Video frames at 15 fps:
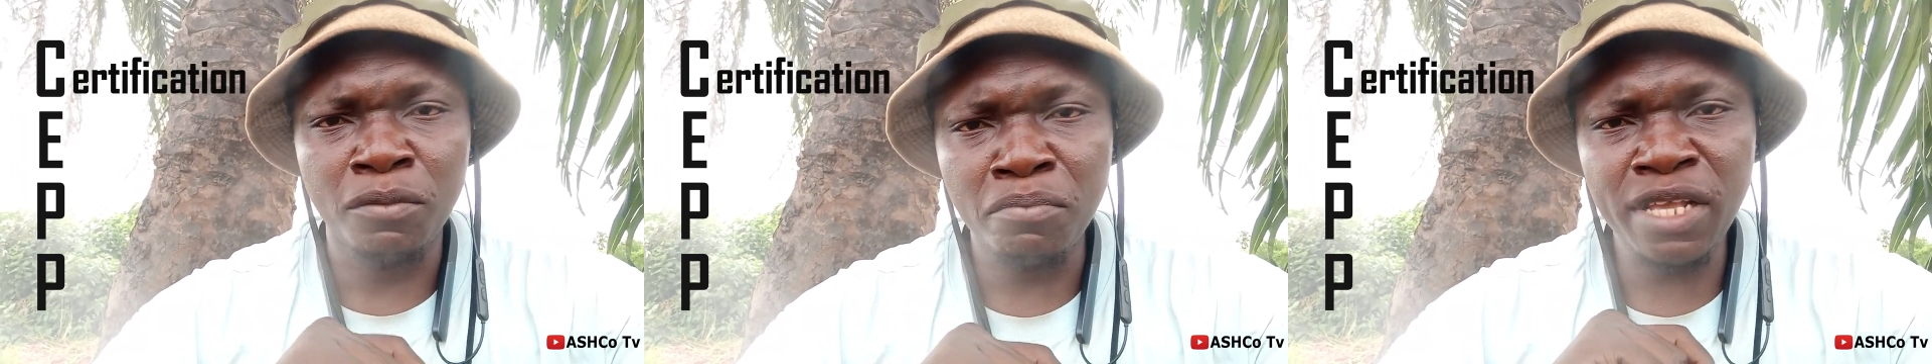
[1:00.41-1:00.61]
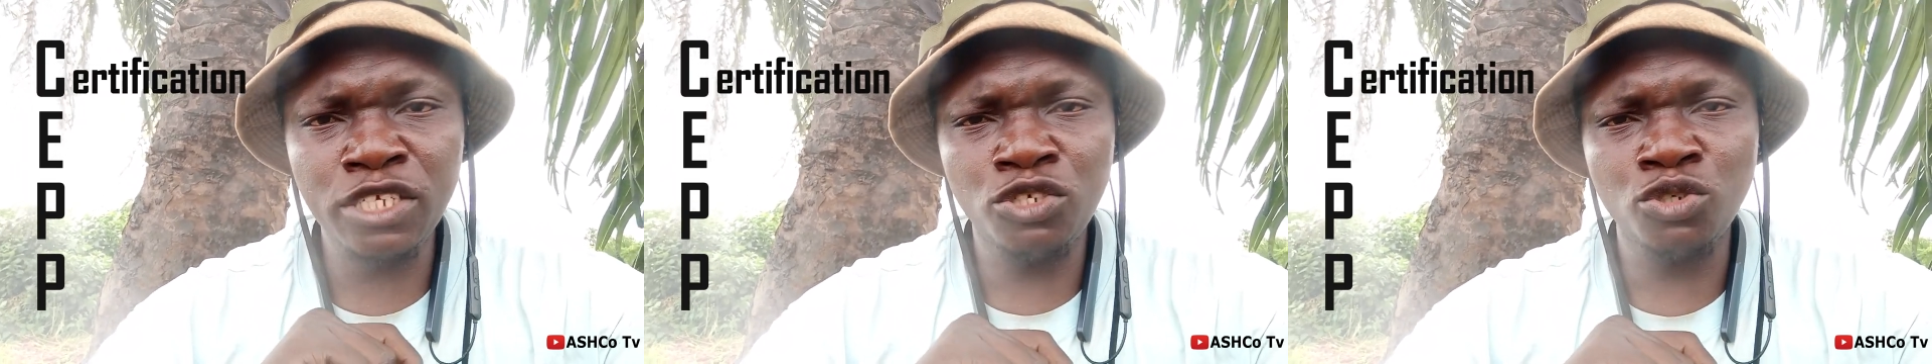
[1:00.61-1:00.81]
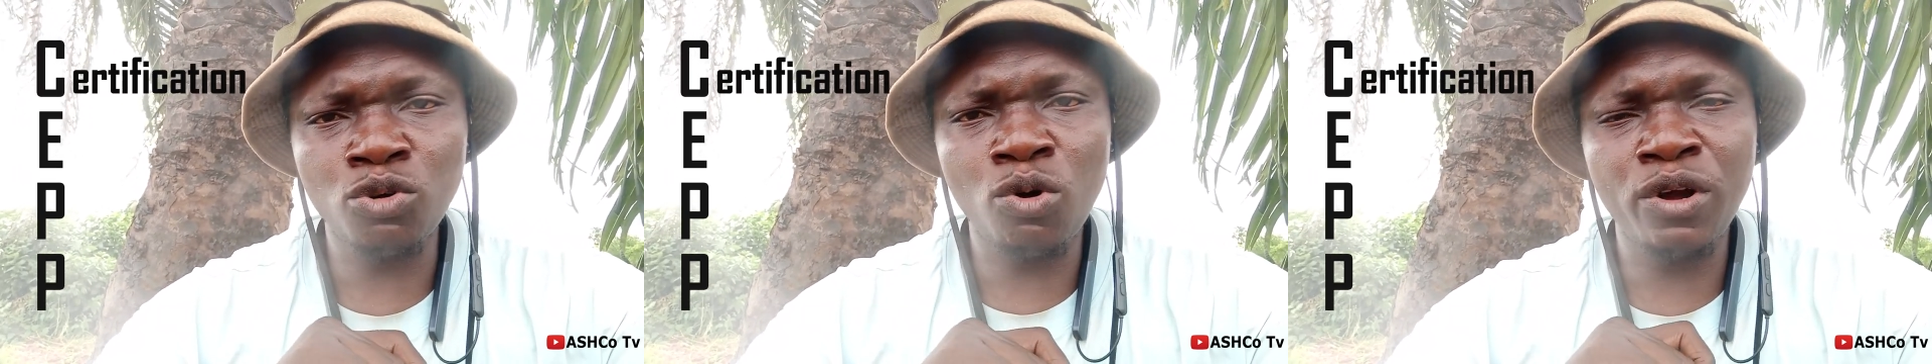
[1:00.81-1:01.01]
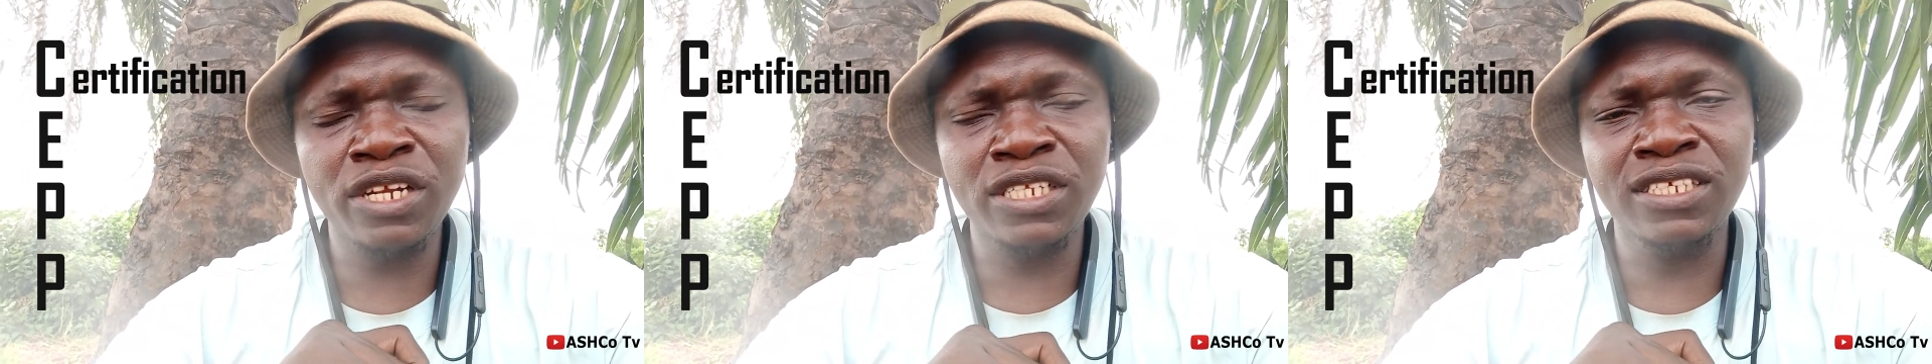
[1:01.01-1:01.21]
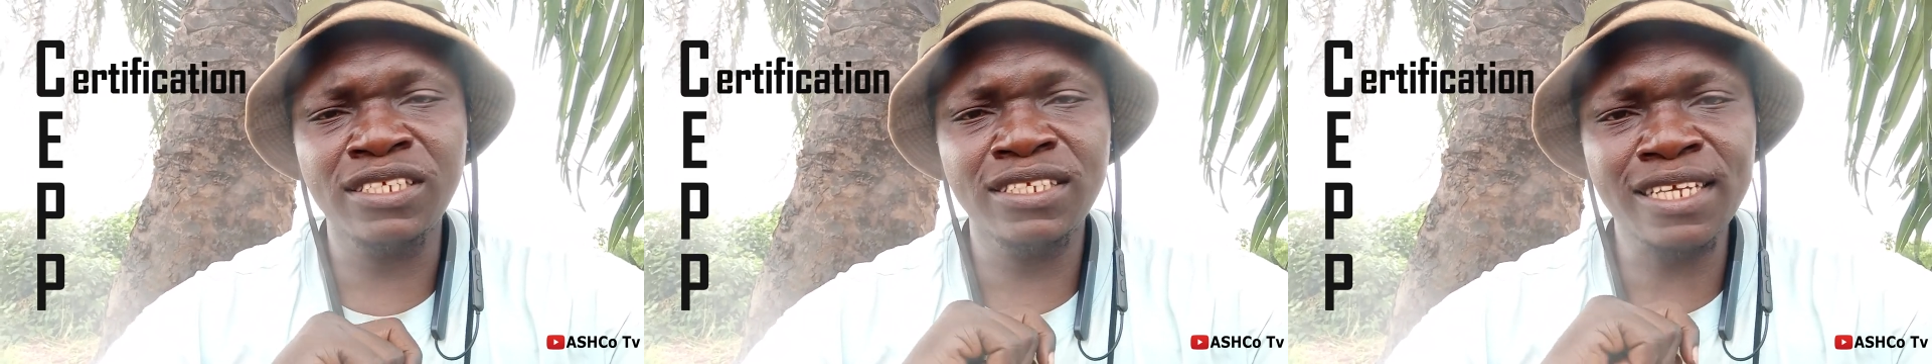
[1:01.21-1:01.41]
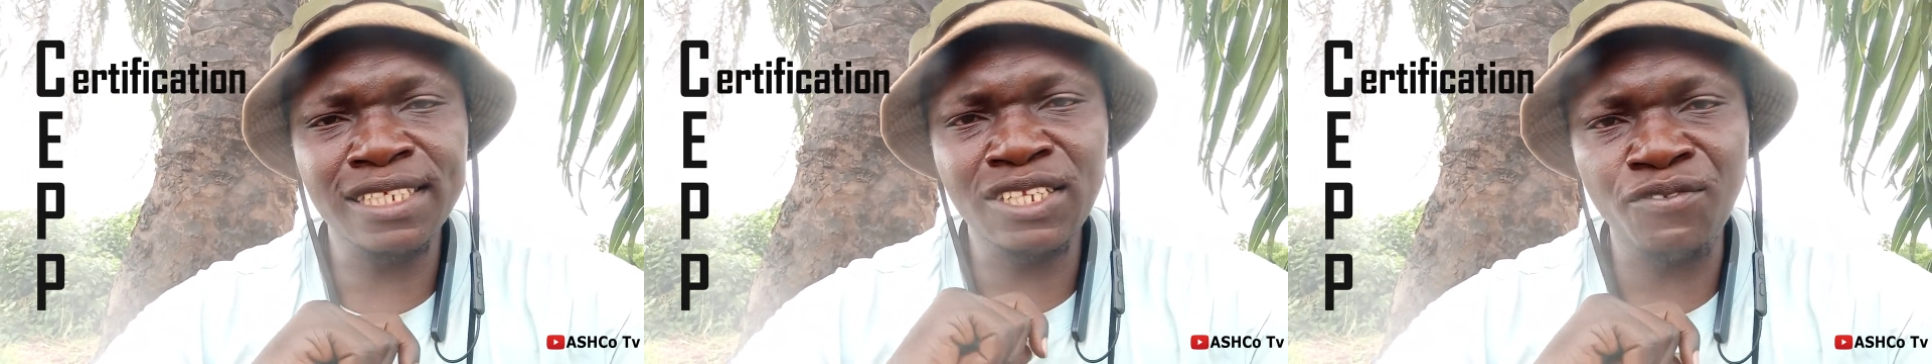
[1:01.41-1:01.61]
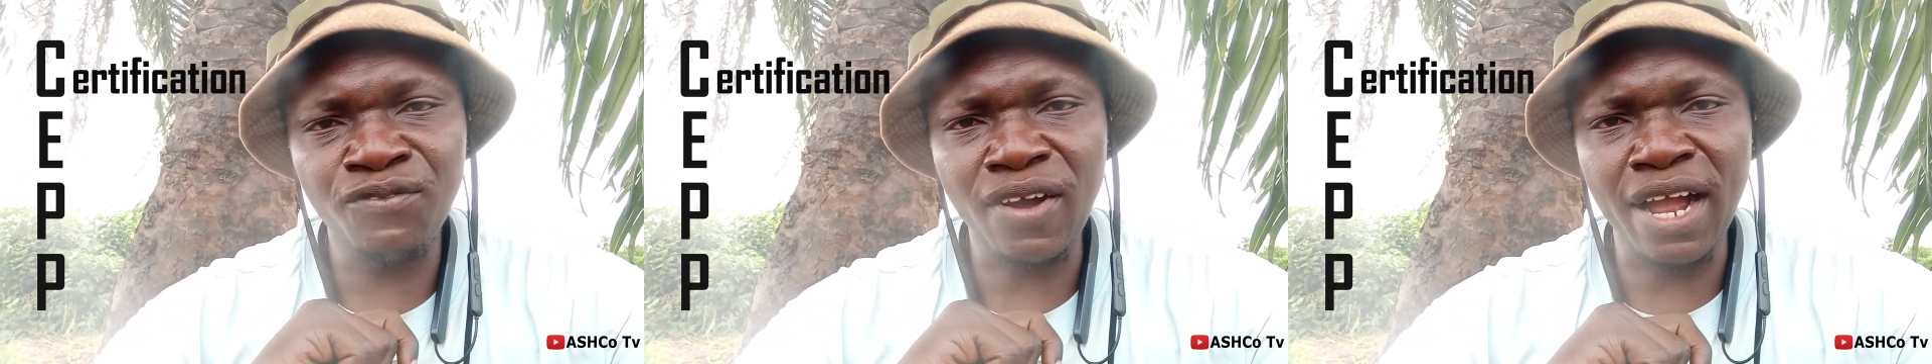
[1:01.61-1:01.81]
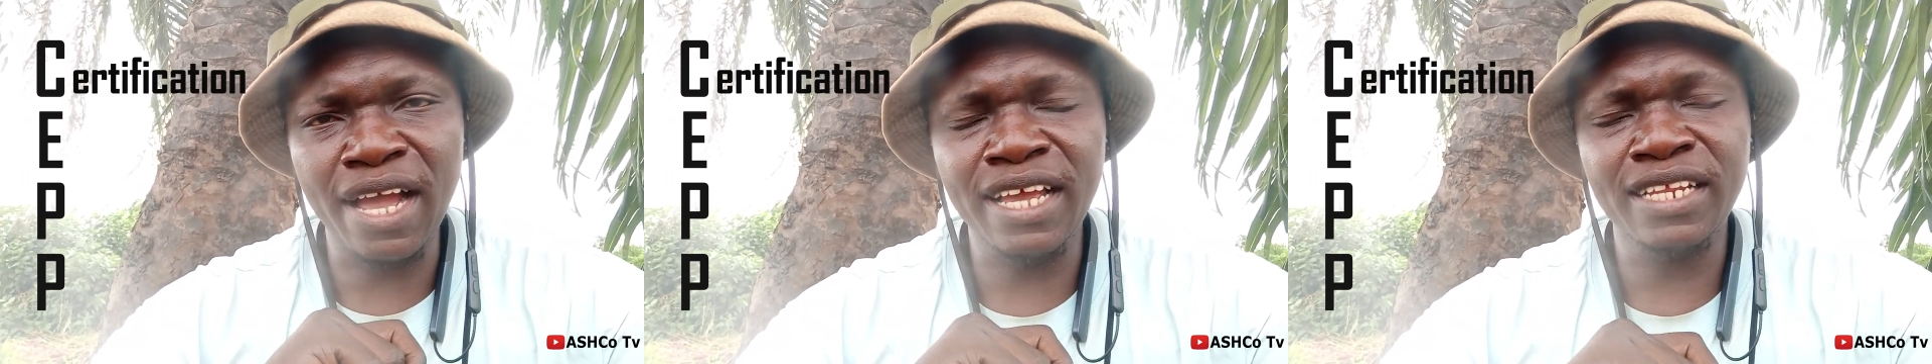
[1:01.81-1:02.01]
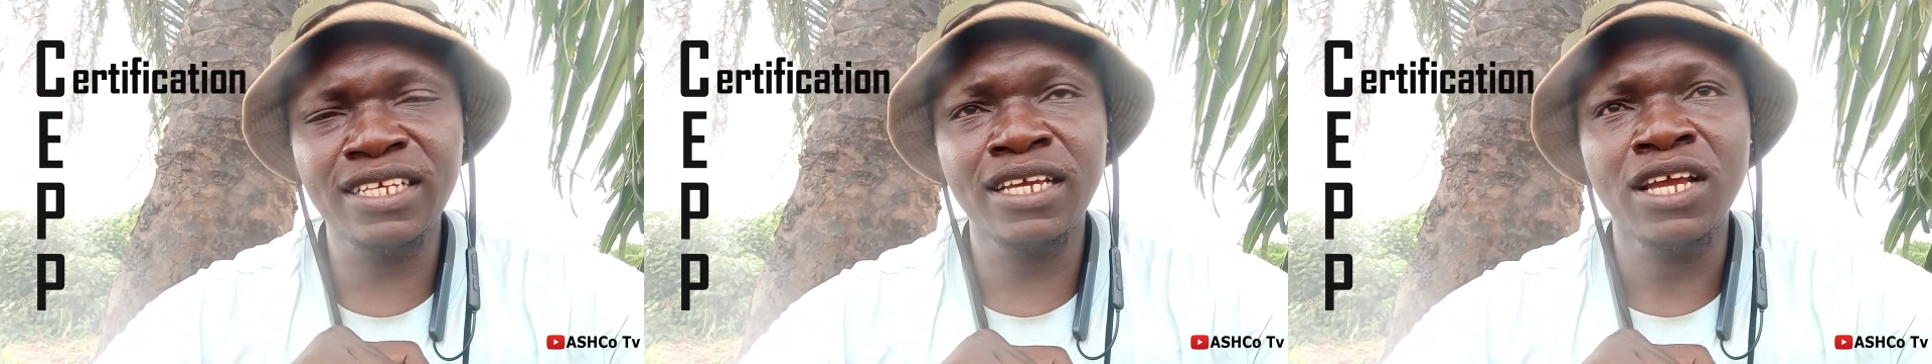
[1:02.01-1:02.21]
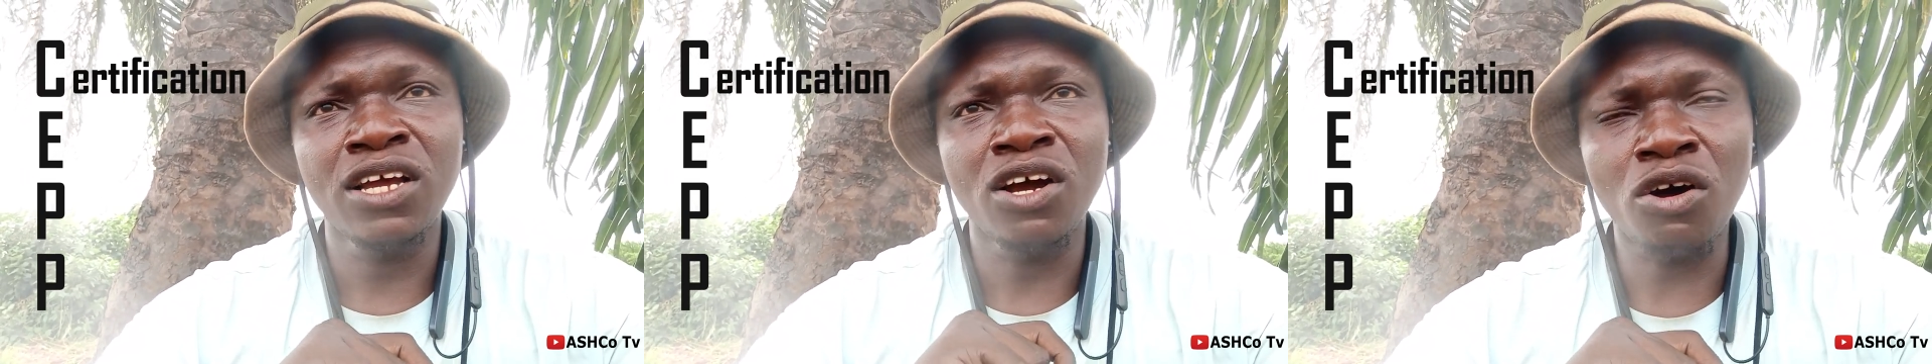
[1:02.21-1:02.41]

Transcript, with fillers: make sure it is certified